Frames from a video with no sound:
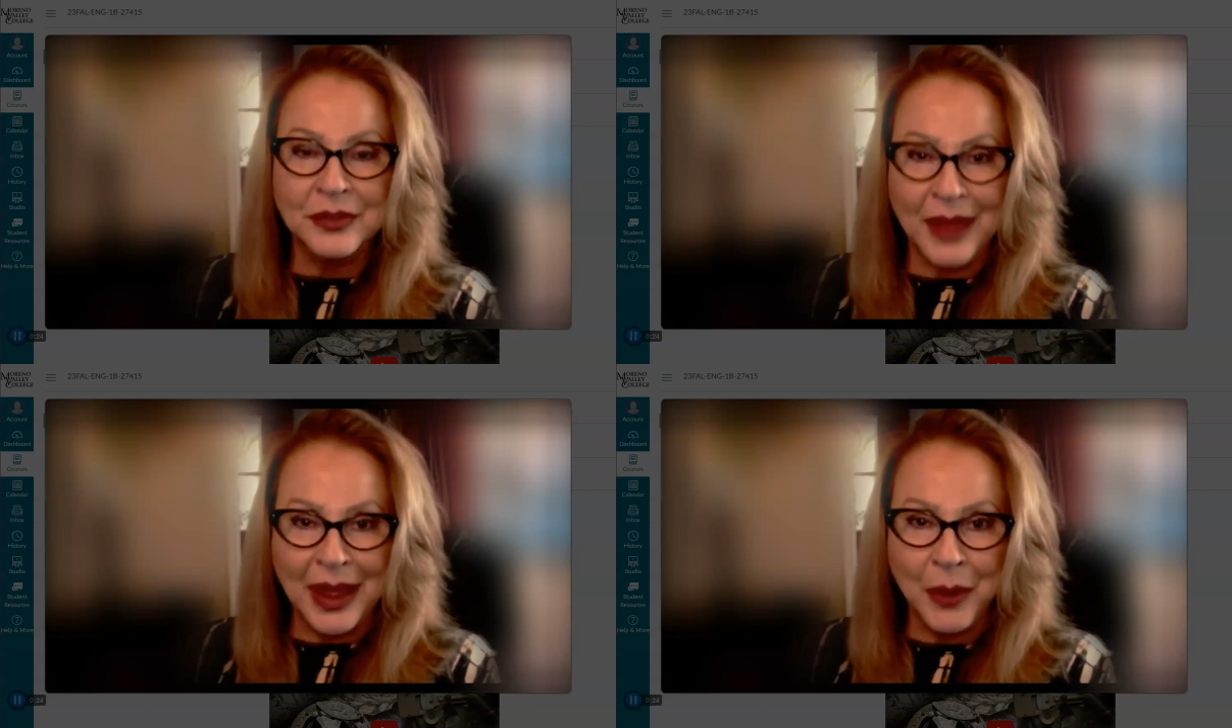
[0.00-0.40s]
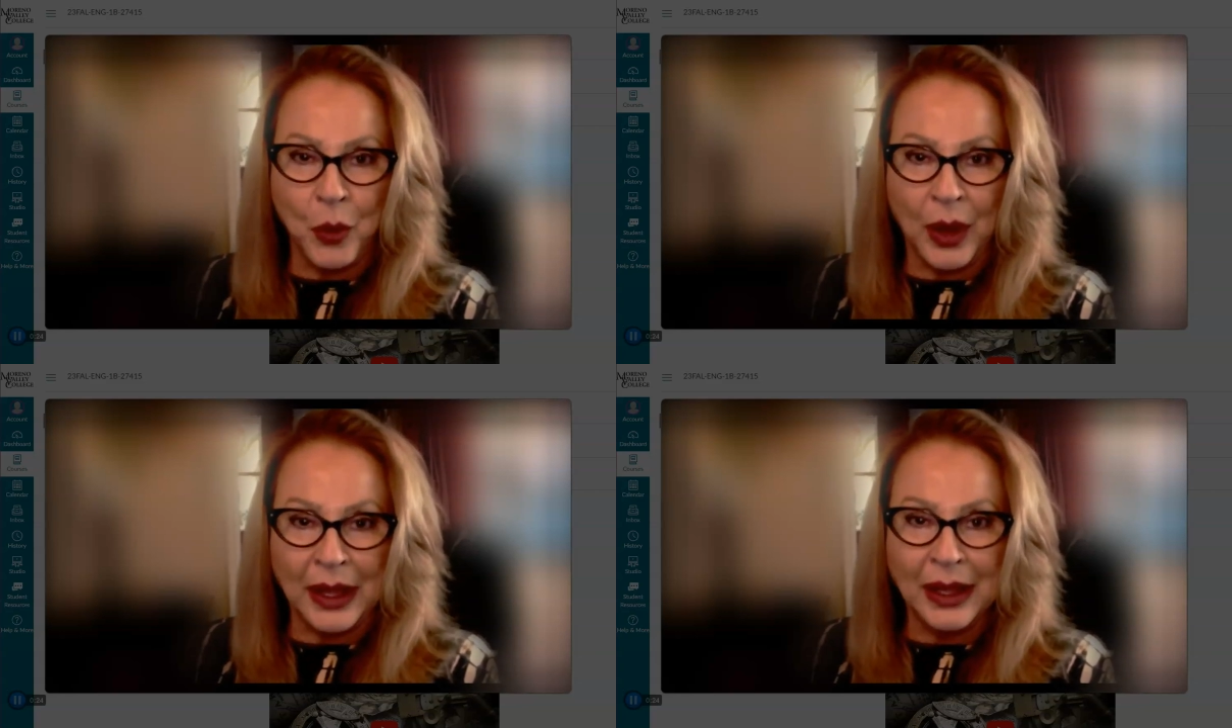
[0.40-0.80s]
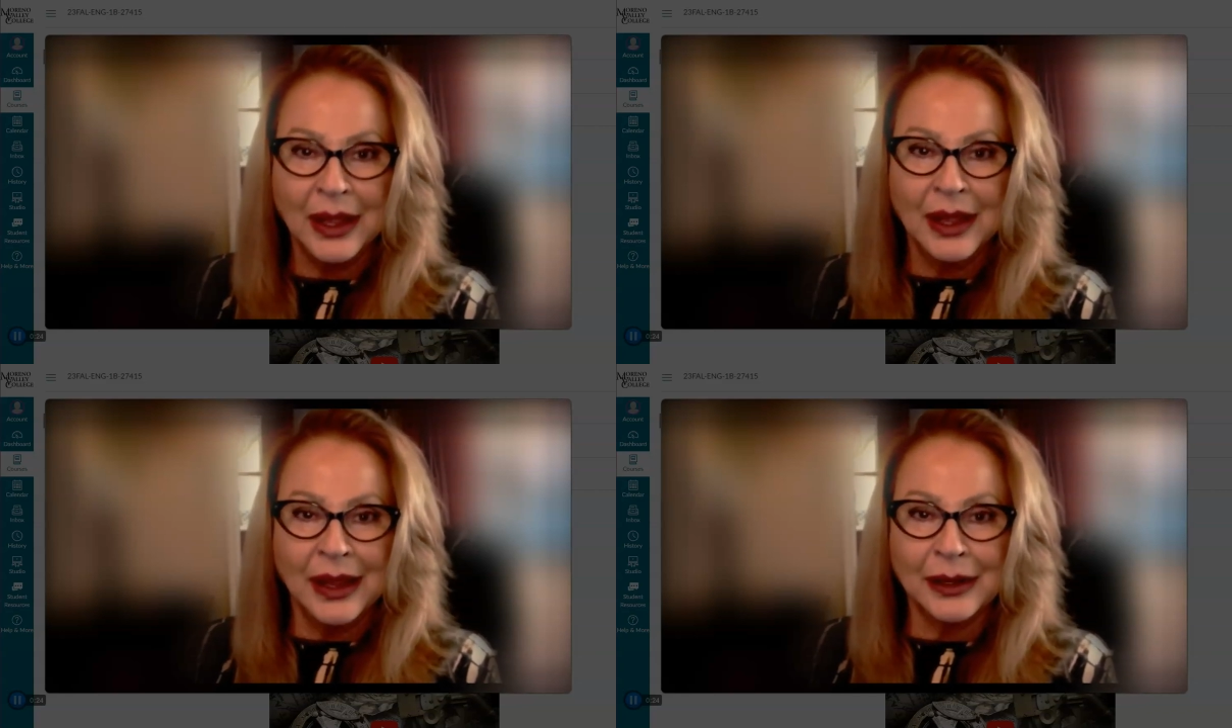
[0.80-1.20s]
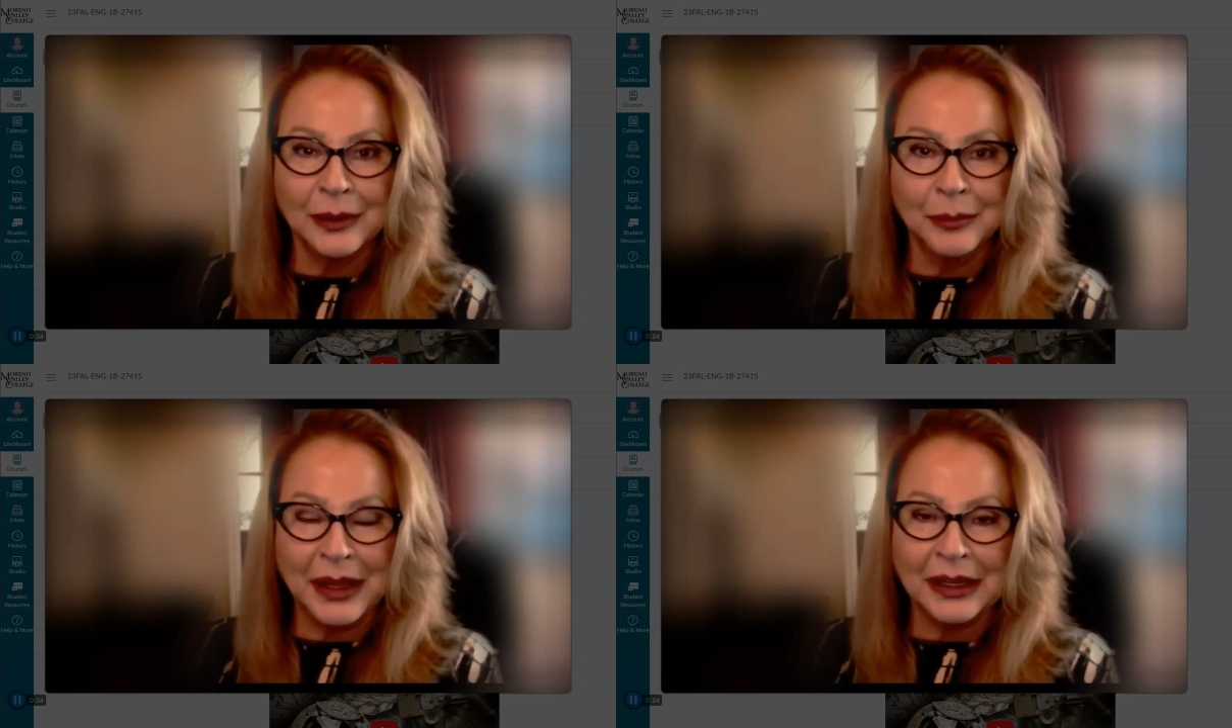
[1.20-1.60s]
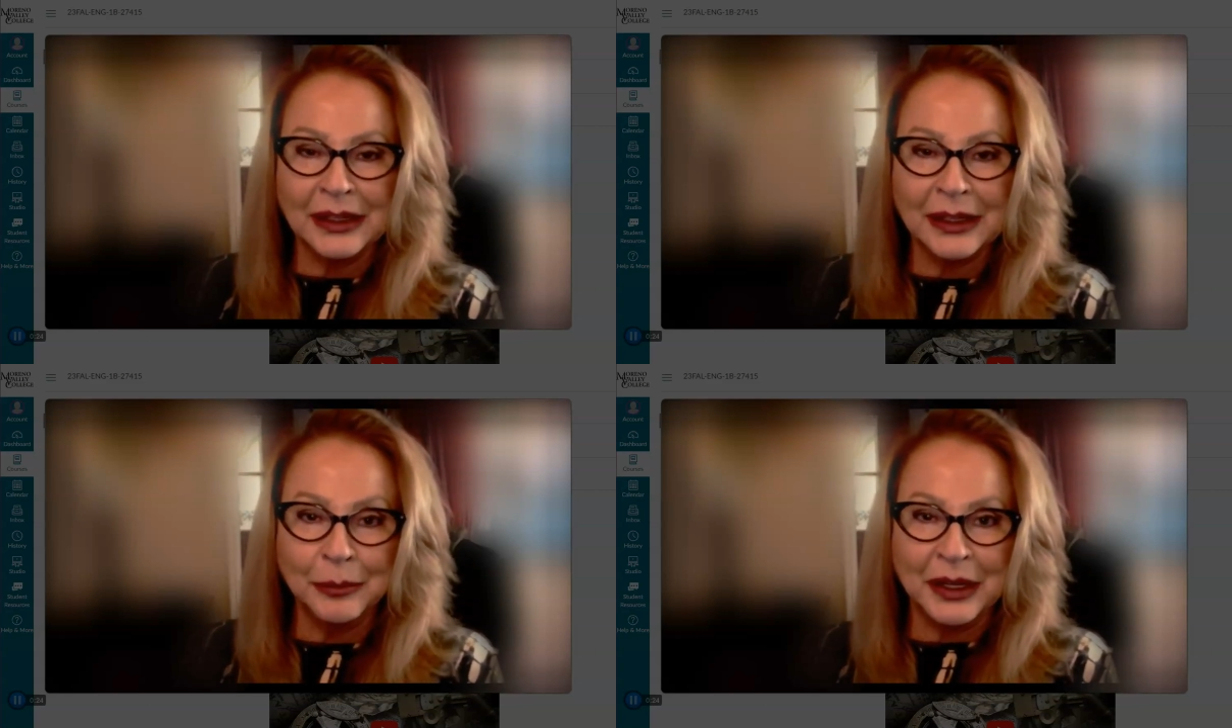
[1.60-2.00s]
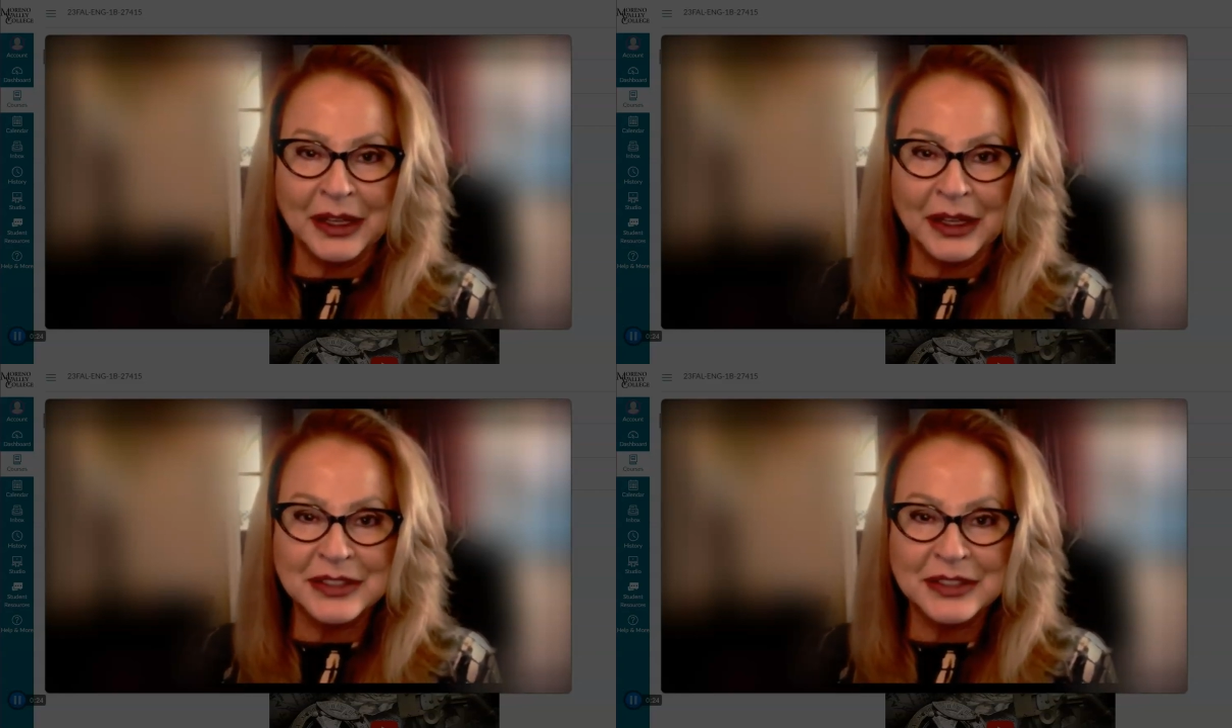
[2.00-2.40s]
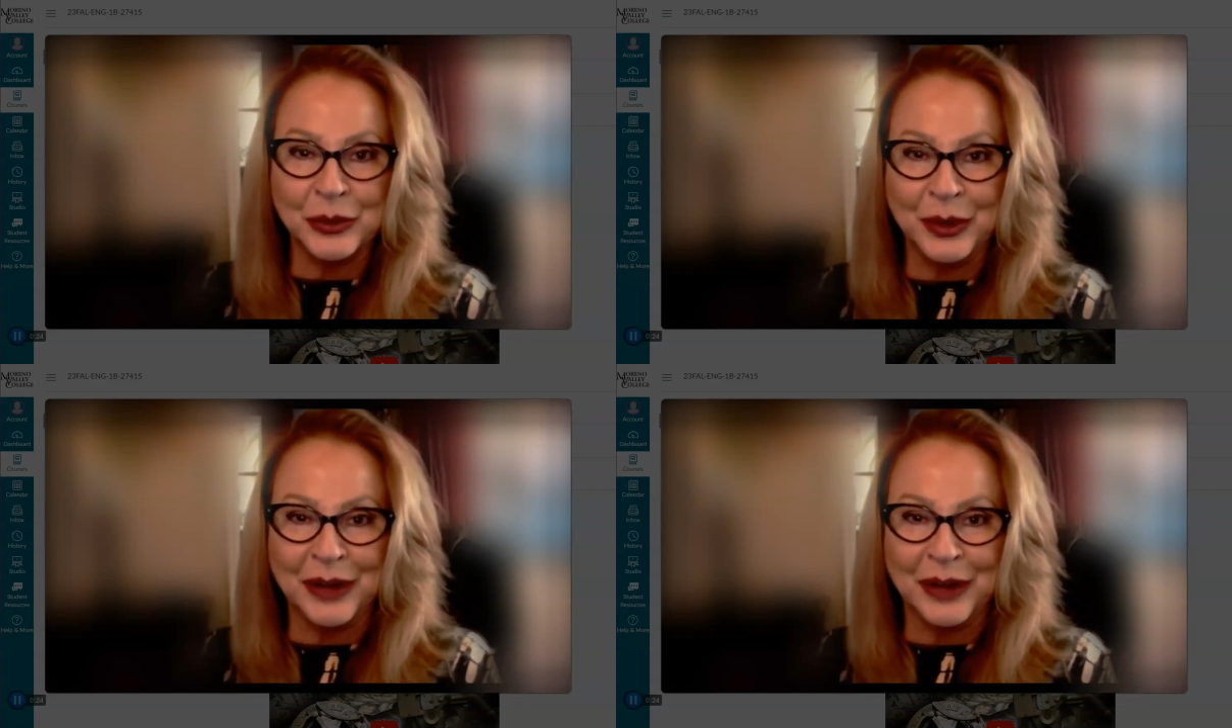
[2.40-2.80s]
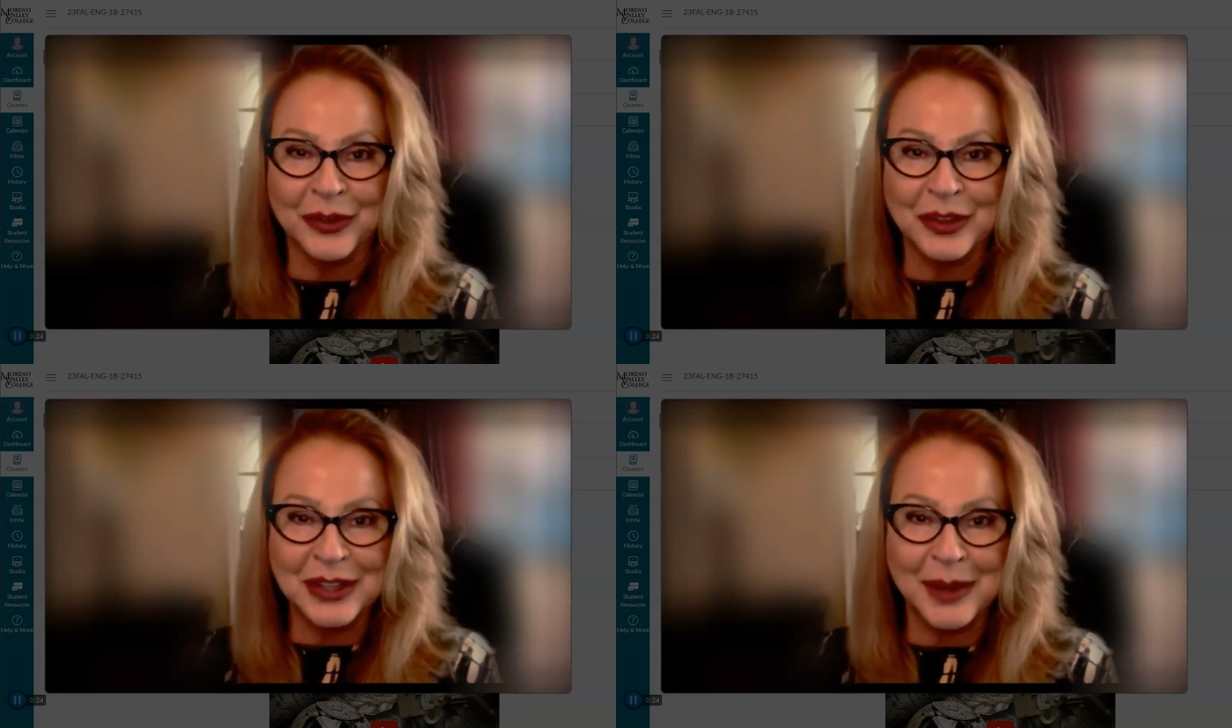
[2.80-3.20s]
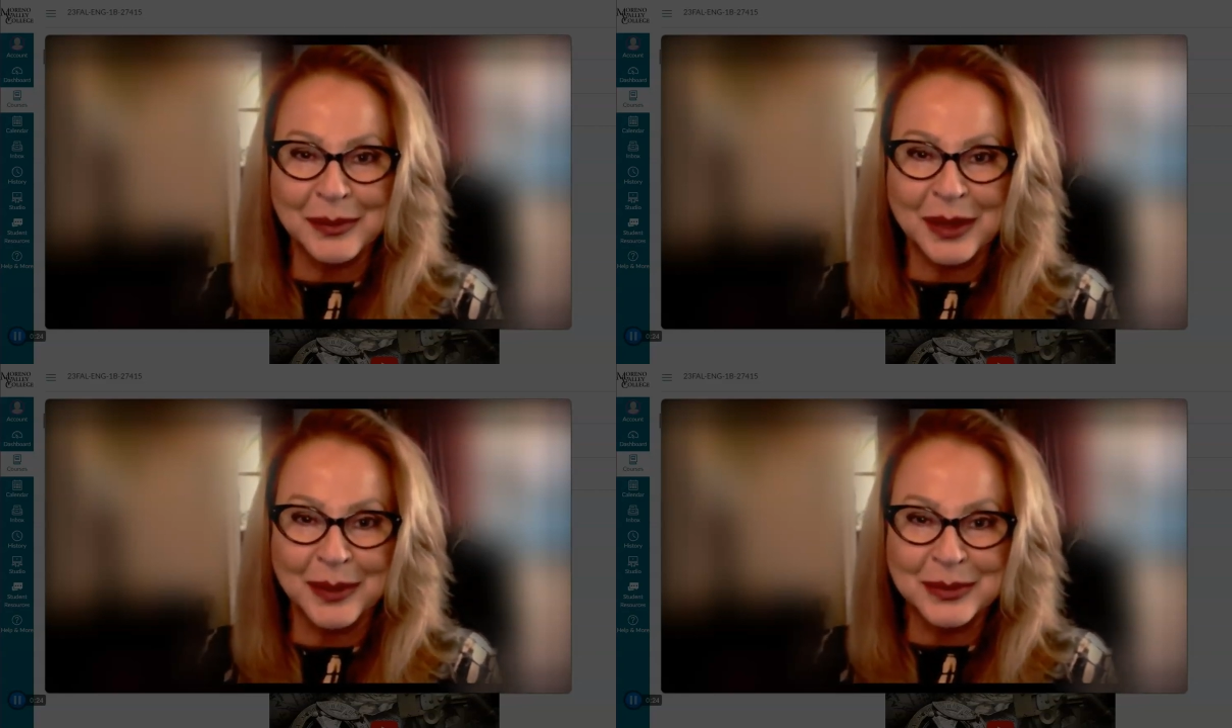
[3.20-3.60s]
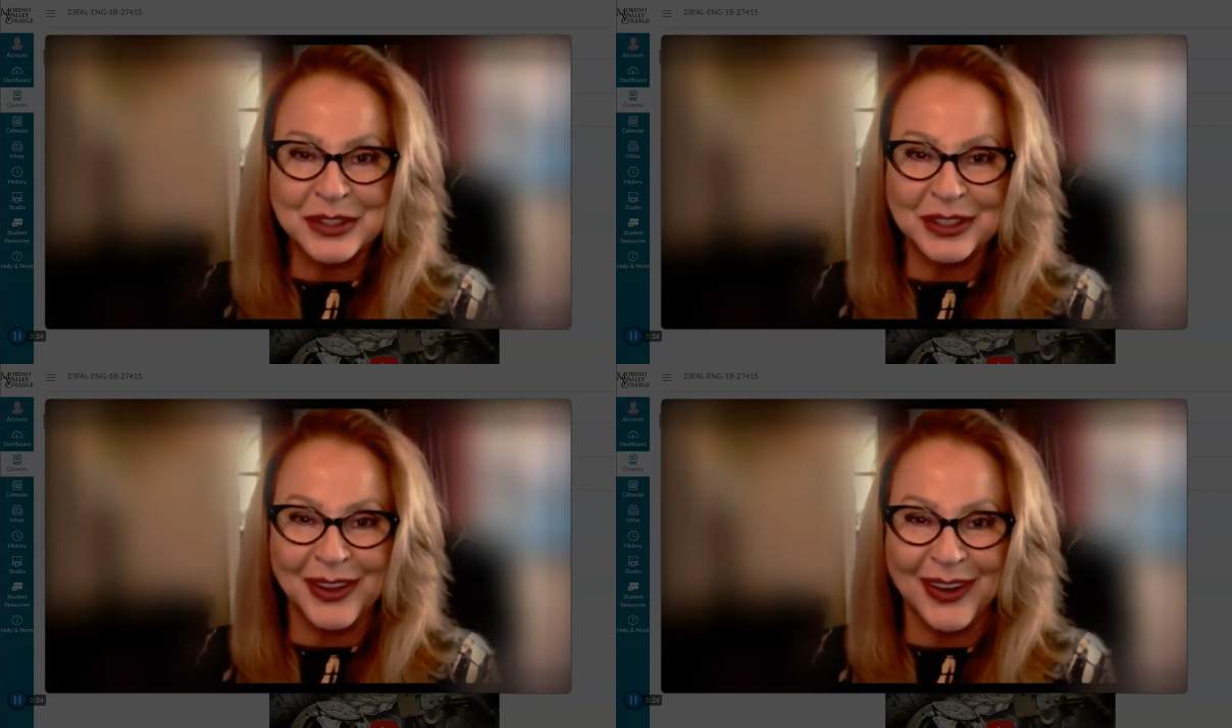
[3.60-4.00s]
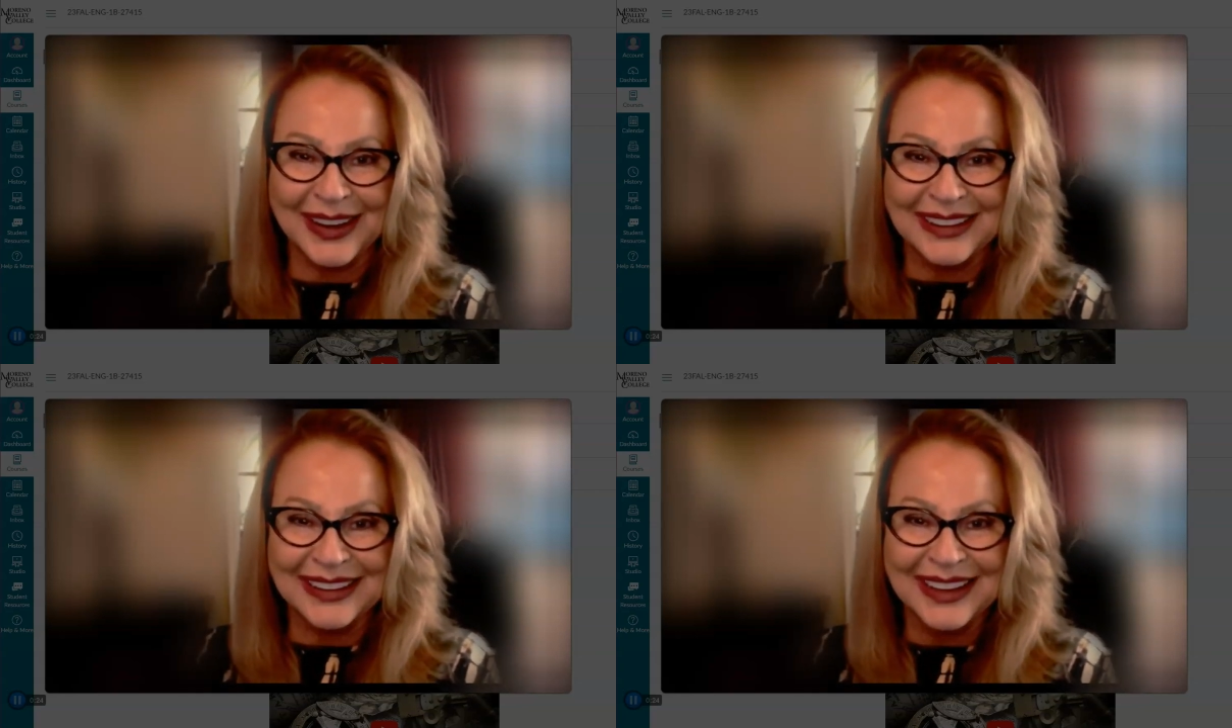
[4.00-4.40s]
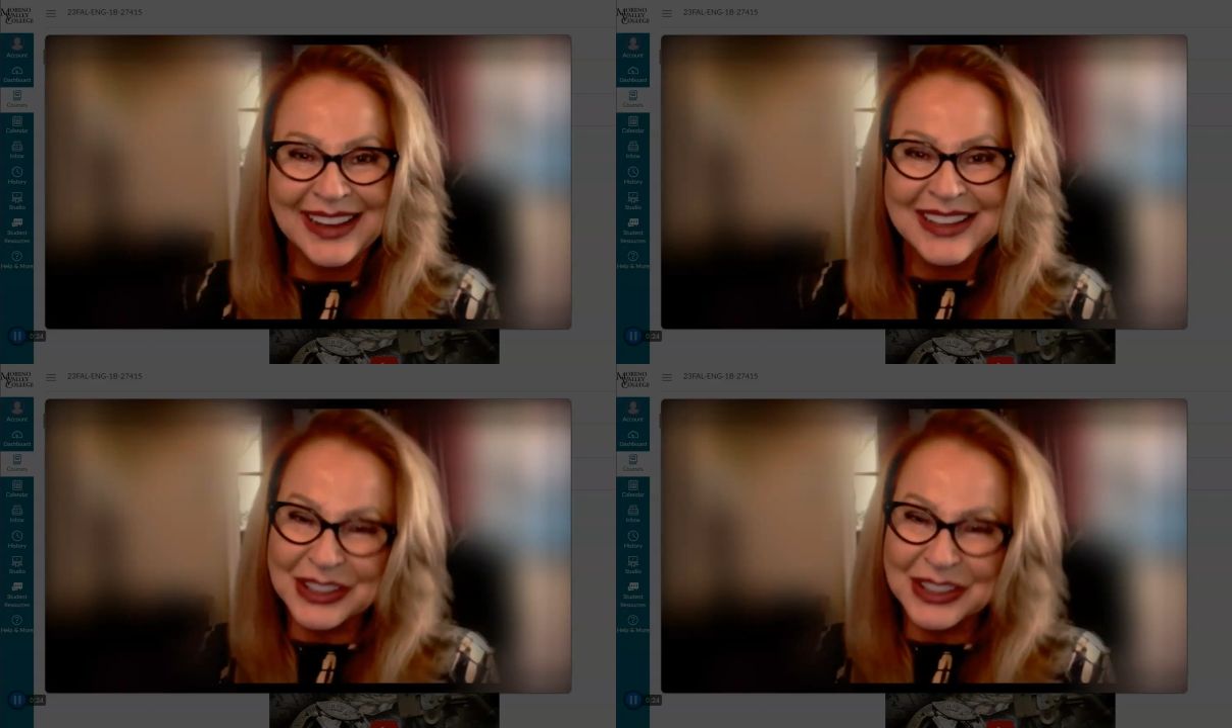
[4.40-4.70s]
And that way it'll make it a little bit easier whenever the time comes to log in.